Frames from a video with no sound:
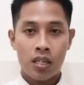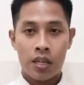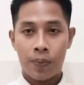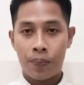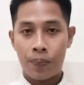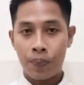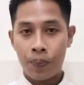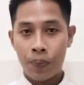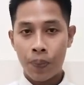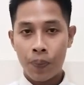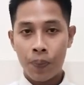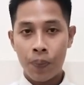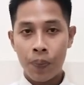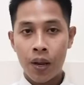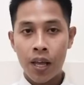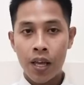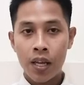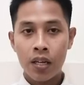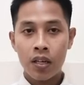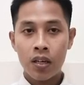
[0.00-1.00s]
The
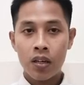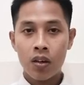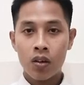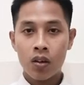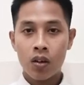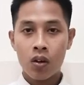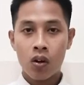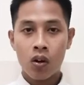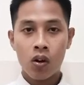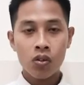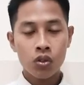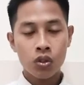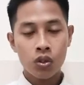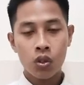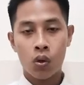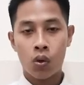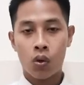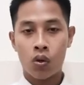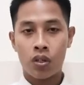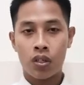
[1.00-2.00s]
plant
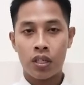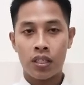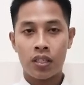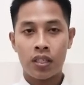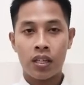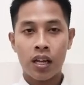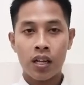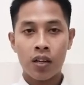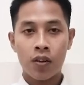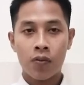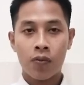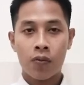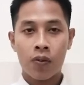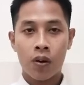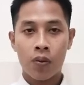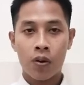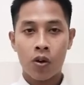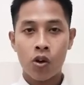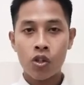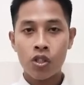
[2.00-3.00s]
also detract
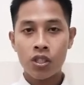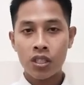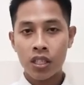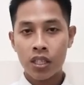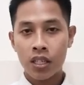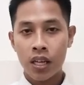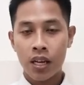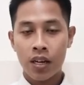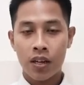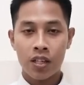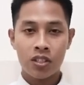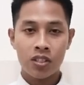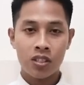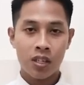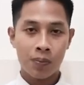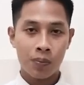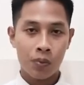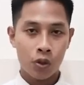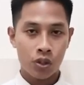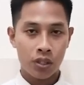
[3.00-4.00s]
from ocean and
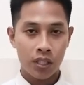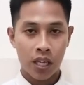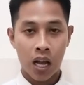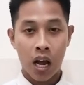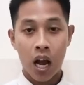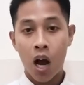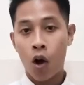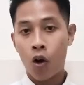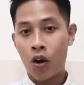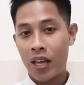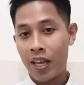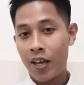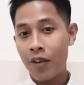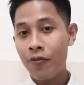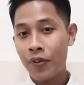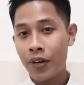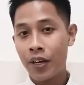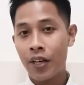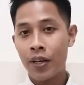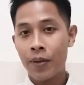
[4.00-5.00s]
natural beauty.
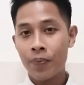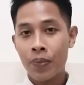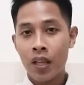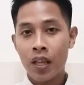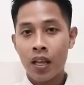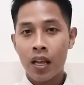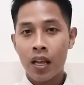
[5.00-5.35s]
However,